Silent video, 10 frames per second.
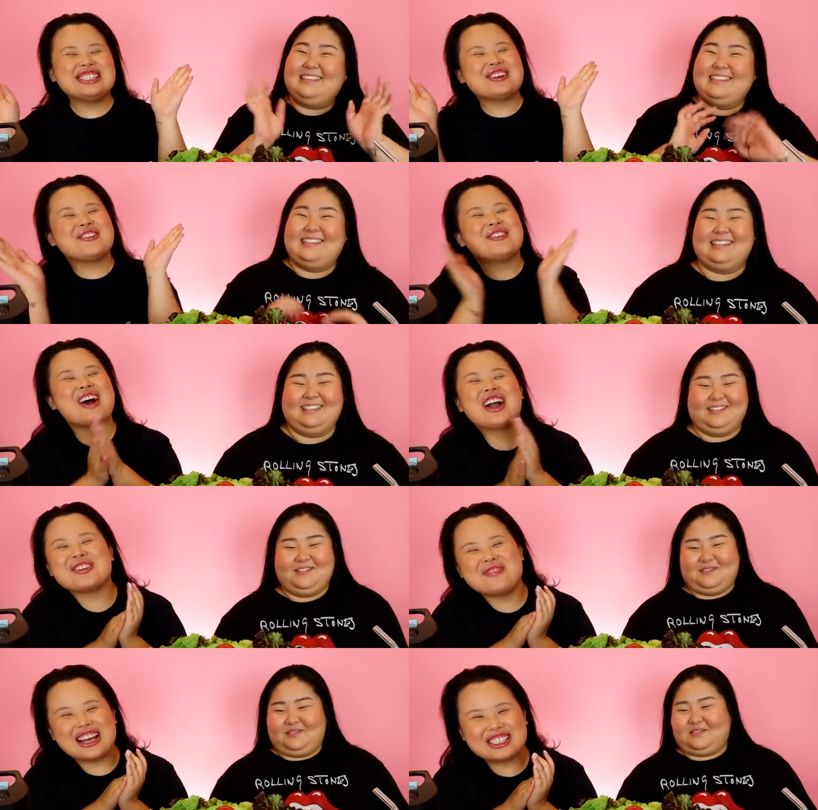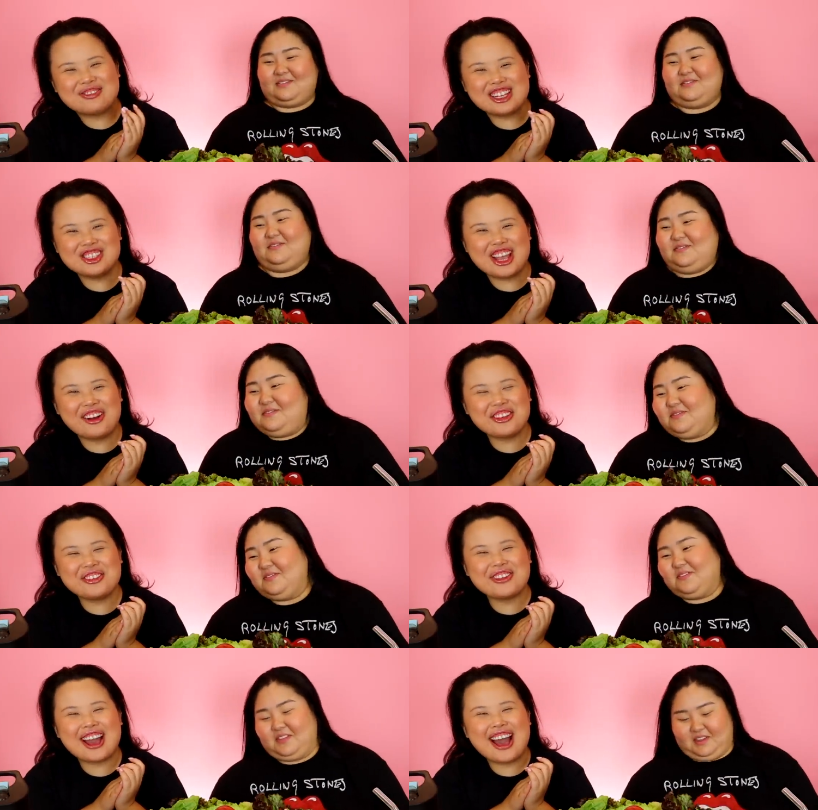Speaker 1: So welcome back to my channel,
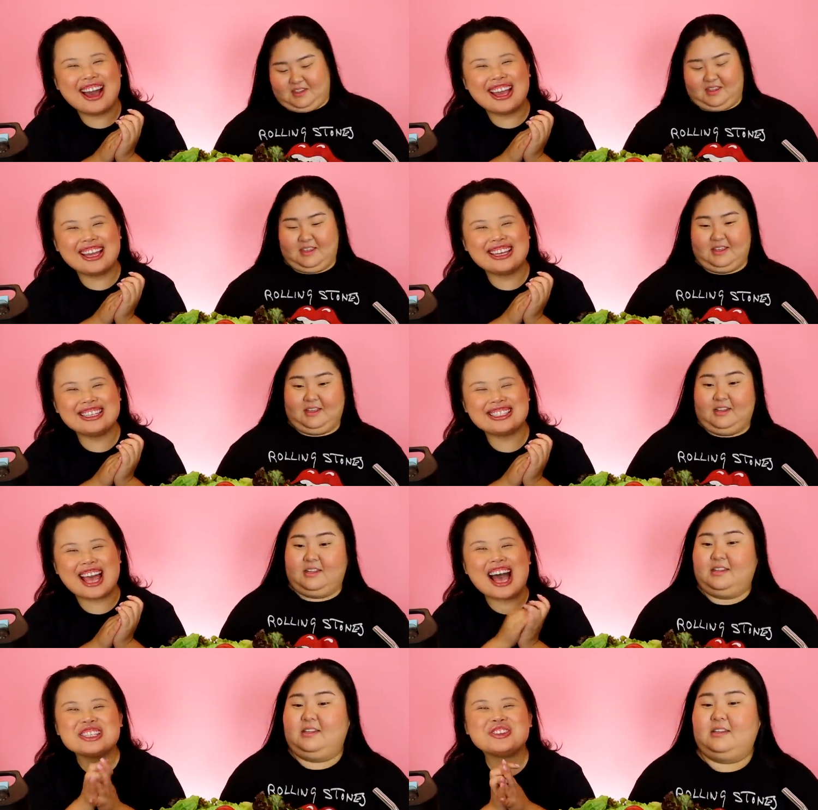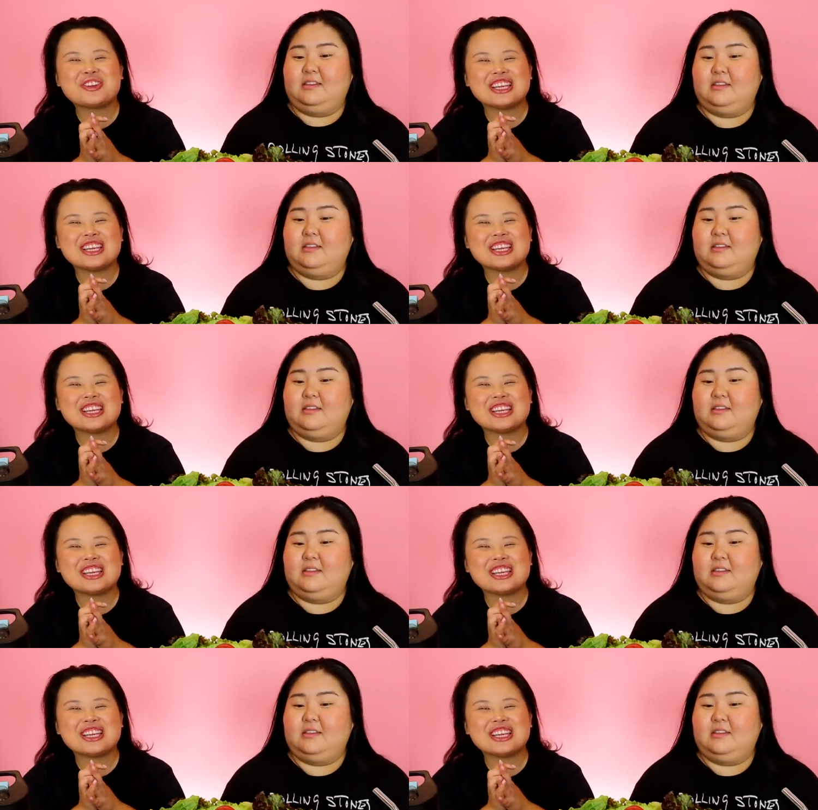you guys. As you